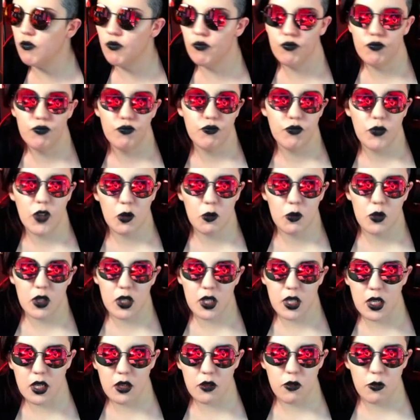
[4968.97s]
I'm
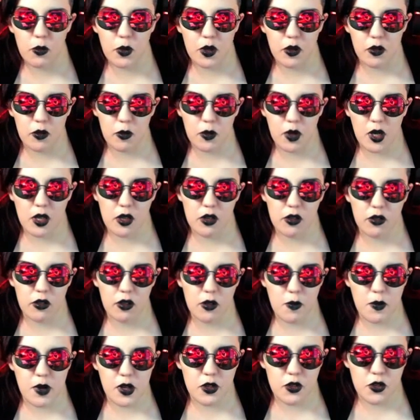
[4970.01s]
looking at it through my other
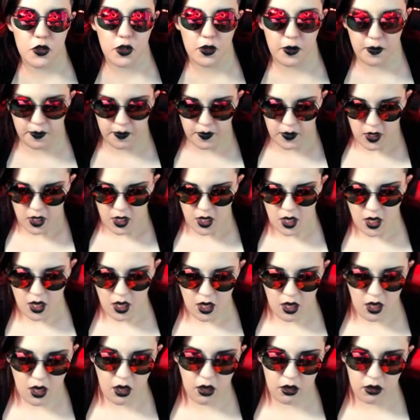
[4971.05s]
monitor and I'm not sure.
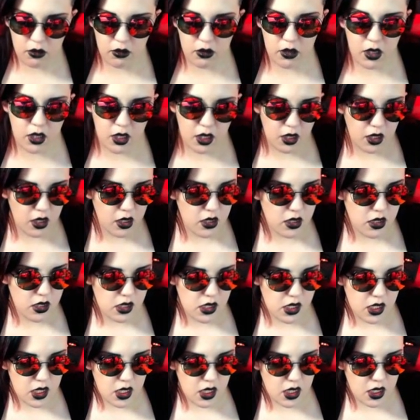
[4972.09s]
Alright, let's
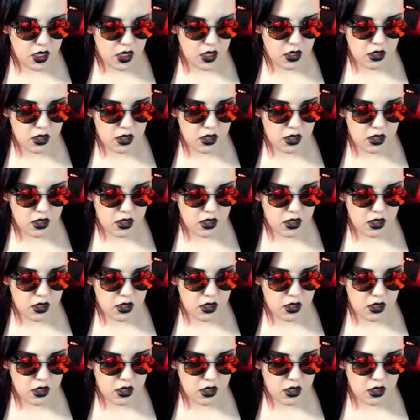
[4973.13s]
see.